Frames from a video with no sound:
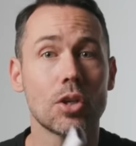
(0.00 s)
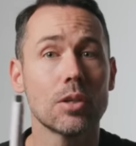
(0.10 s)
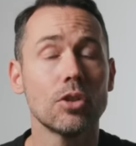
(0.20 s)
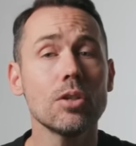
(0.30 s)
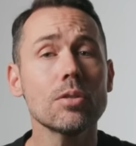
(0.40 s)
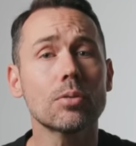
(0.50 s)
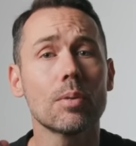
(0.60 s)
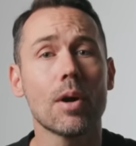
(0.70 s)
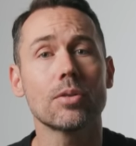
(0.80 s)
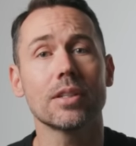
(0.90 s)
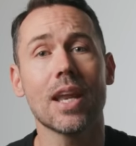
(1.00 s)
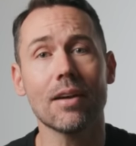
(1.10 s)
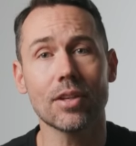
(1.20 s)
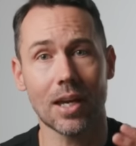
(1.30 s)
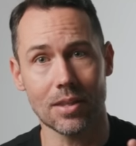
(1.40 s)
can use the remote to
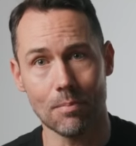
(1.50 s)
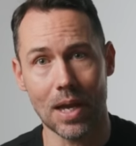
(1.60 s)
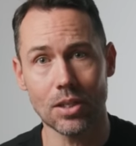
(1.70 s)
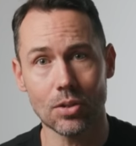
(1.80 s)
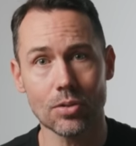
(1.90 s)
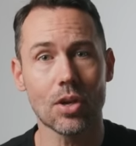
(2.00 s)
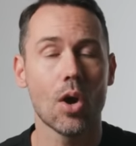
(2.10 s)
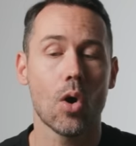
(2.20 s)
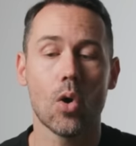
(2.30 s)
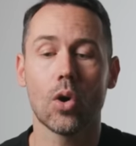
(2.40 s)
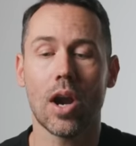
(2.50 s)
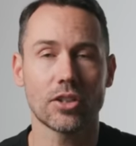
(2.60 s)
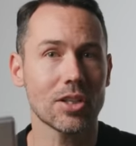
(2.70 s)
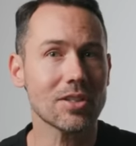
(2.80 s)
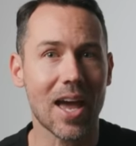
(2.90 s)
navigate the menus or just